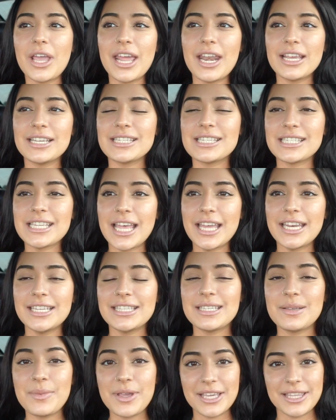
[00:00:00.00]
I decided
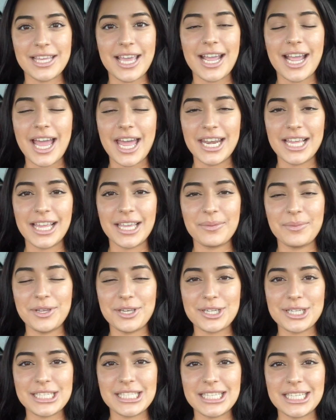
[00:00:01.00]
to make that kind of like my
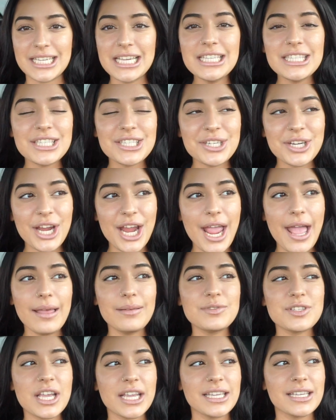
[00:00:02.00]
nursing
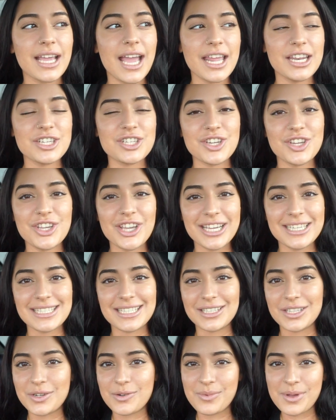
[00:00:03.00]
Instagram, so I can kind of show you guys
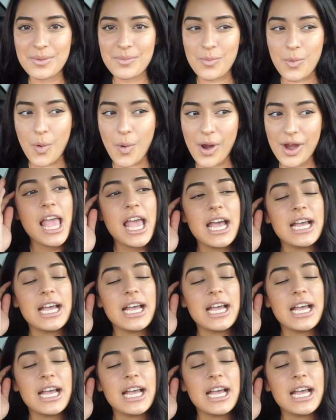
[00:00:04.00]
a little bit more.